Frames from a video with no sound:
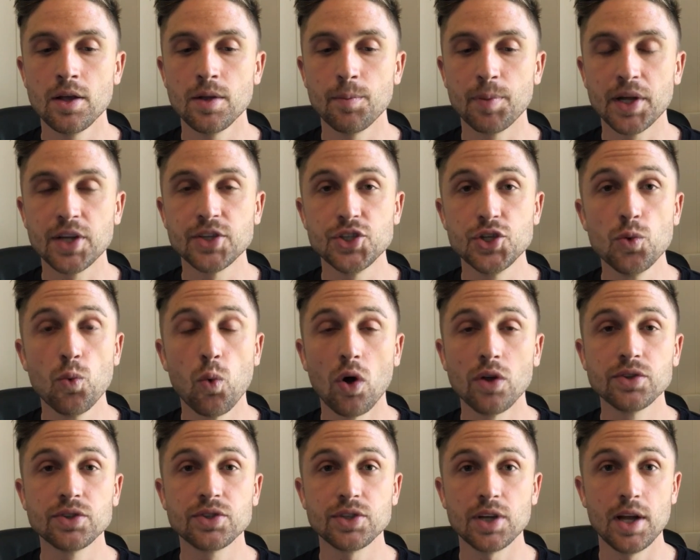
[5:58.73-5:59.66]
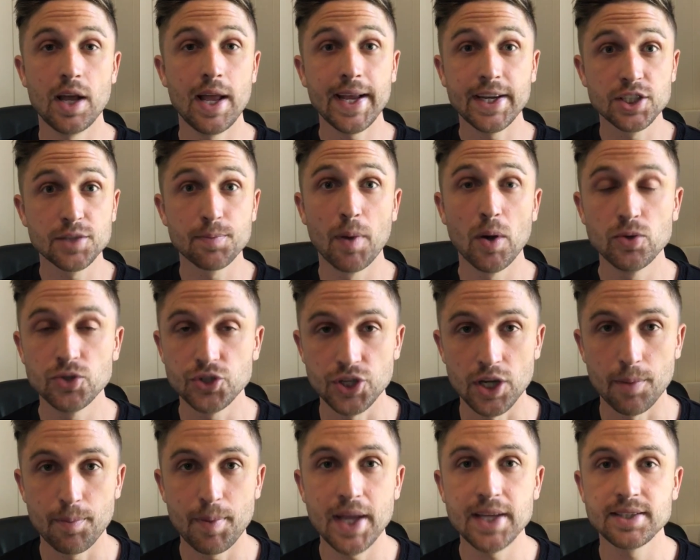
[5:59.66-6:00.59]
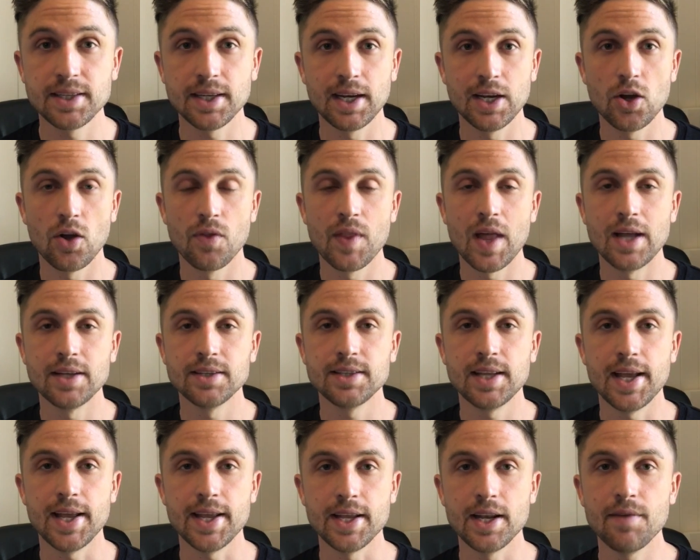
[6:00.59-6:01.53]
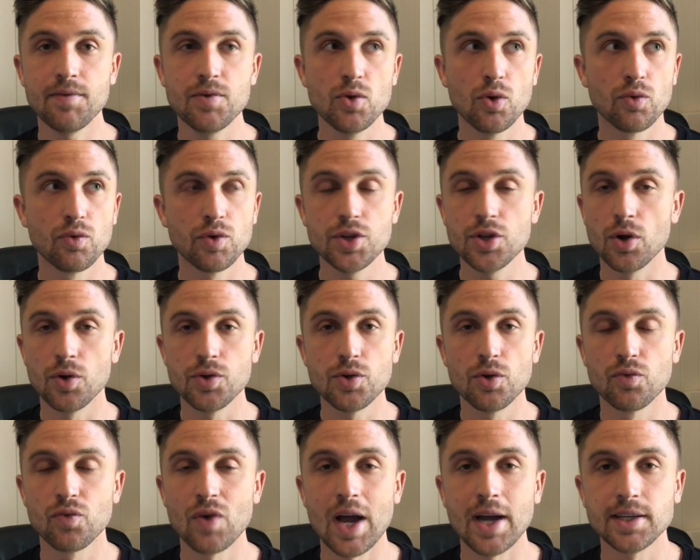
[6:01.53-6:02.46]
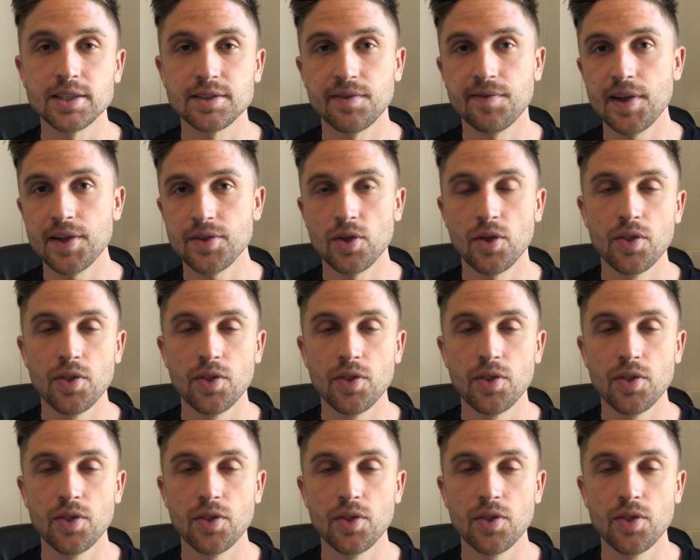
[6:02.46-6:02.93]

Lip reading: because you want exposure basically on that day. And if you're ranked 5th